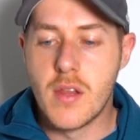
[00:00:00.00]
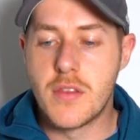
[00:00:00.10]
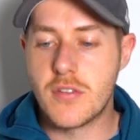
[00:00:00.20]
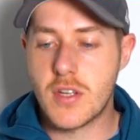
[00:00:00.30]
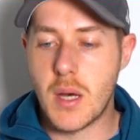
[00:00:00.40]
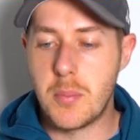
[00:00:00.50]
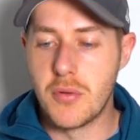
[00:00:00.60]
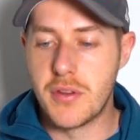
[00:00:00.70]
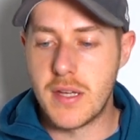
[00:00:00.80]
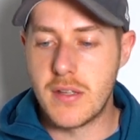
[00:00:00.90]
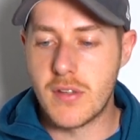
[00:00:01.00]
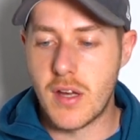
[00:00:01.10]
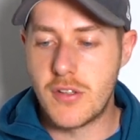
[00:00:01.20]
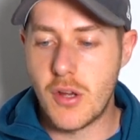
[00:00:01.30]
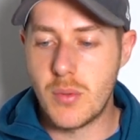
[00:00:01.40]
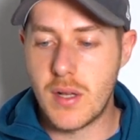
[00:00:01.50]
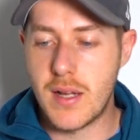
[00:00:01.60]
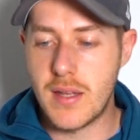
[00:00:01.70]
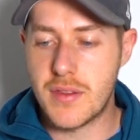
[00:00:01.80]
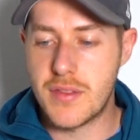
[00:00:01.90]
There's a couple things. I don't
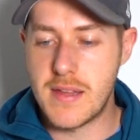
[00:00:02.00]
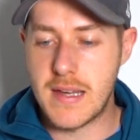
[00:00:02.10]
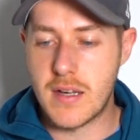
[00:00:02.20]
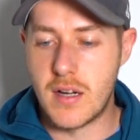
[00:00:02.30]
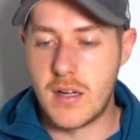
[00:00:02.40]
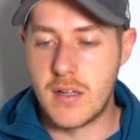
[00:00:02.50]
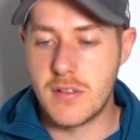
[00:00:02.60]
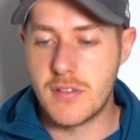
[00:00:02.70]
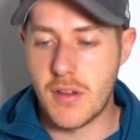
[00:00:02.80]
like thick irons,